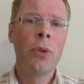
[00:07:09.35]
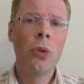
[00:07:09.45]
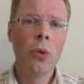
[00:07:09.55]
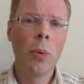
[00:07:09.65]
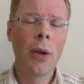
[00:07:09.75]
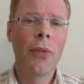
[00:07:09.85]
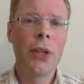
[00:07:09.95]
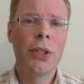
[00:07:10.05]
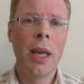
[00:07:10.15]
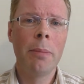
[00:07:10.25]
to one of the
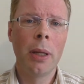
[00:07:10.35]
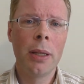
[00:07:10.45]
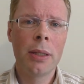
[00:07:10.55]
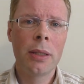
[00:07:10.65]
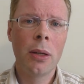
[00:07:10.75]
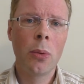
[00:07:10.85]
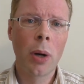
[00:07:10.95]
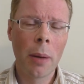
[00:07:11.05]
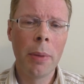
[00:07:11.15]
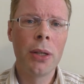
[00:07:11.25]
assemblies
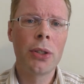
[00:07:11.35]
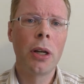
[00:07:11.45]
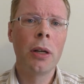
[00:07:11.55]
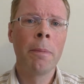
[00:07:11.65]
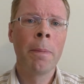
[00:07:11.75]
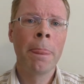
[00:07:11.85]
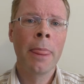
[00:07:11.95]
where I ministered.